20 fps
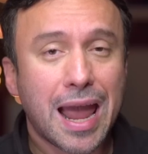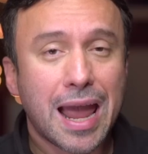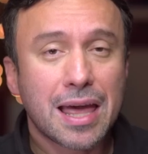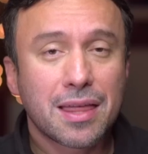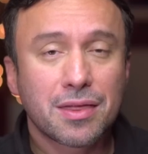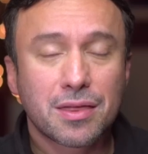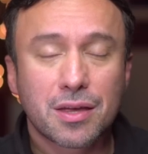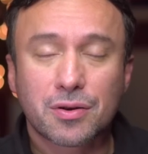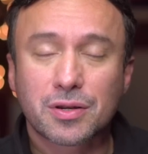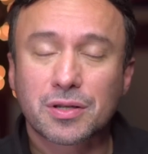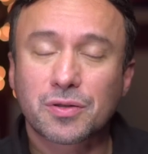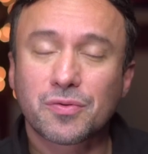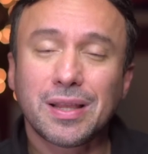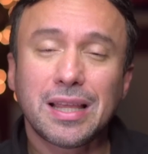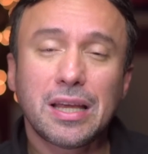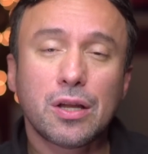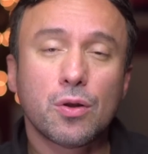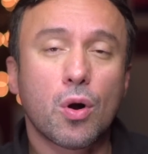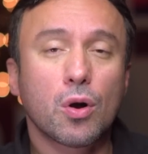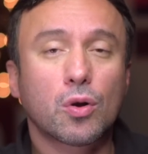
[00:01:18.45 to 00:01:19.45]
And there's
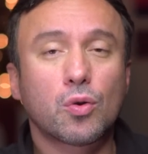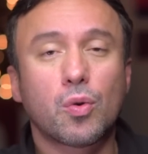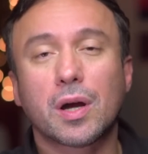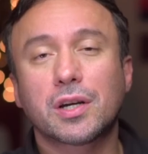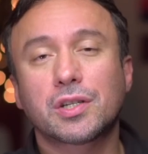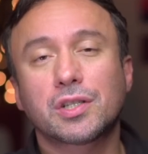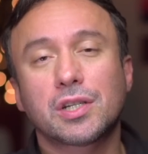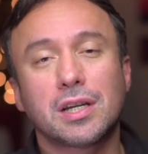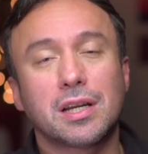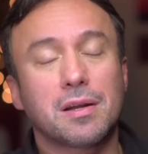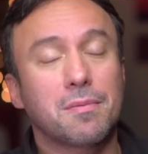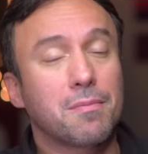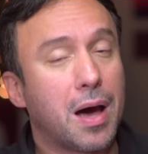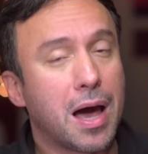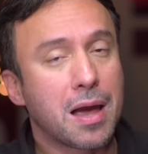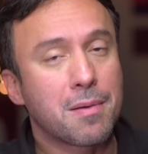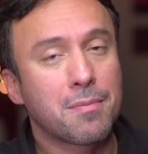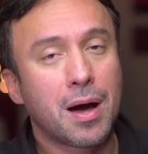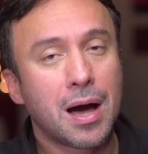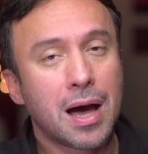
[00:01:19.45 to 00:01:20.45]
really no question in
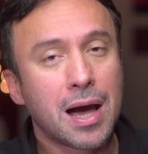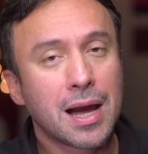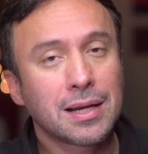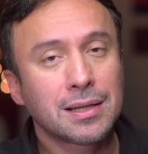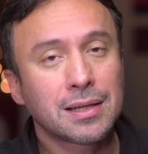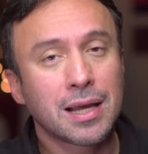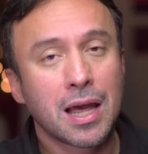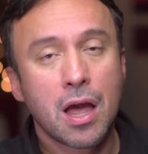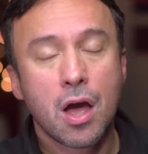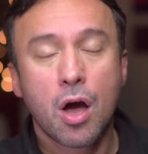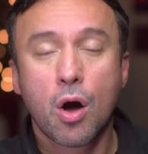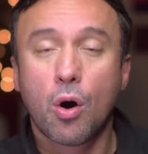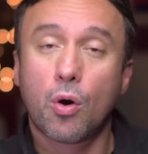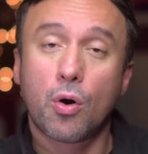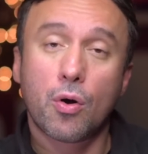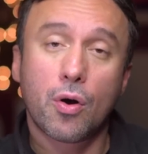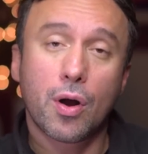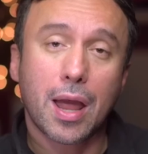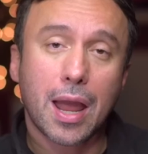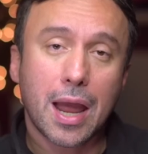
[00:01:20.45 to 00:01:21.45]
my mind,
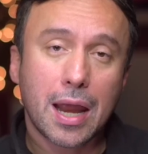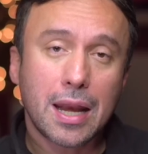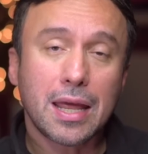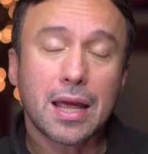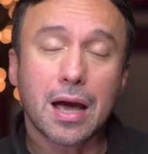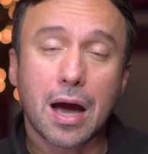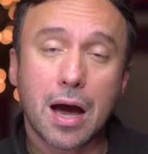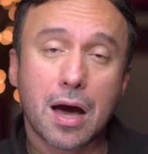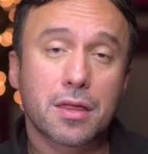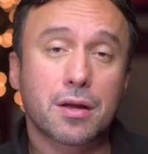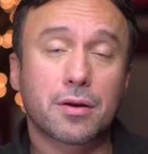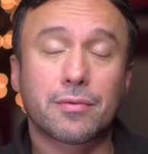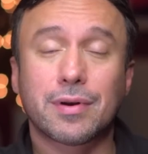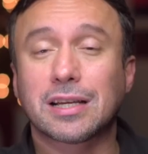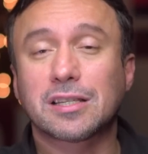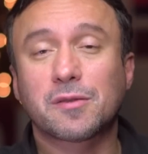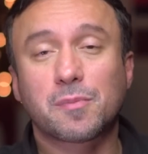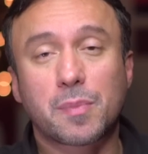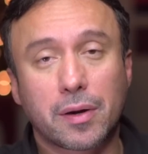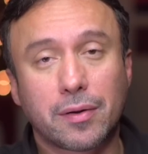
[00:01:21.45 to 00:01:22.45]
or any other
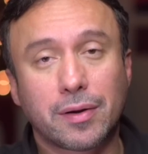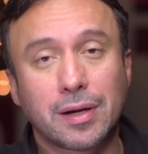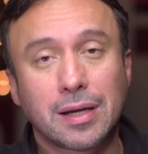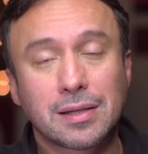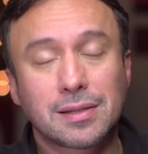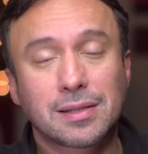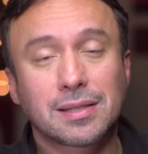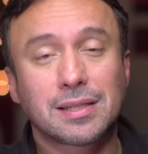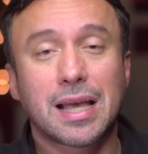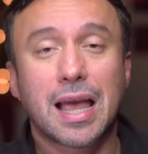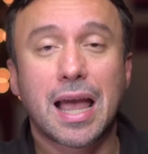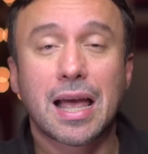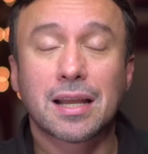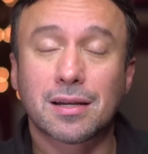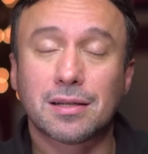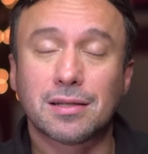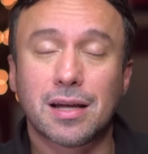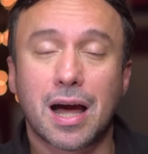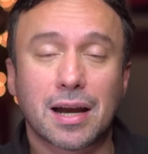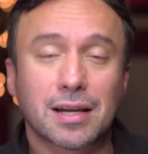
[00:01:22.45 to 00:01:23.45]
experience
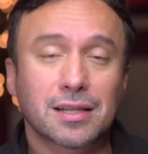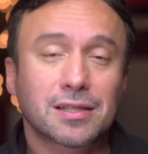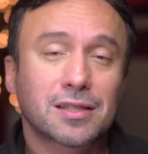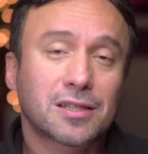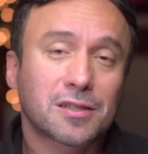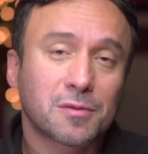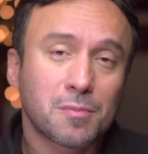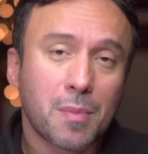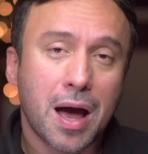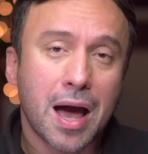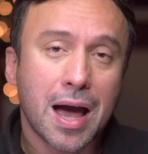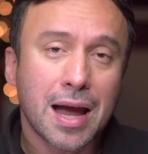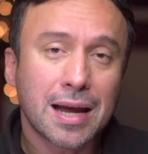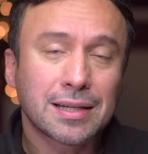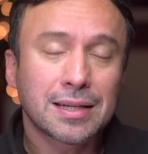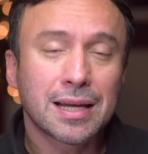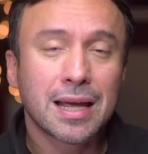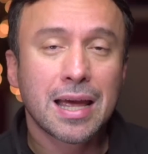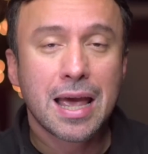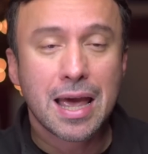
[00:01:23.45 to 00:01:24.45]
endodontist's
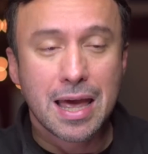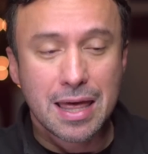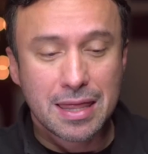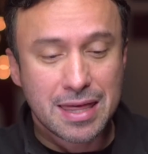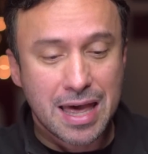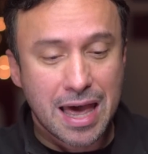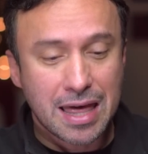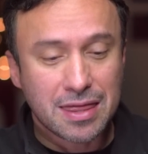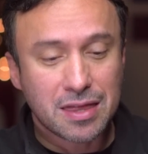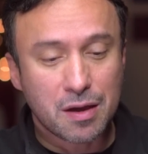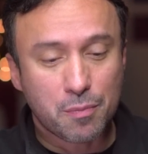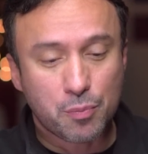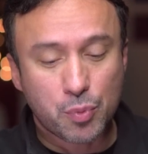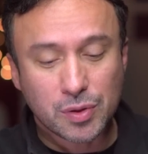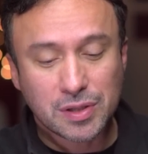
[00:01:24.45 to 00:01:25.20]
mind, that the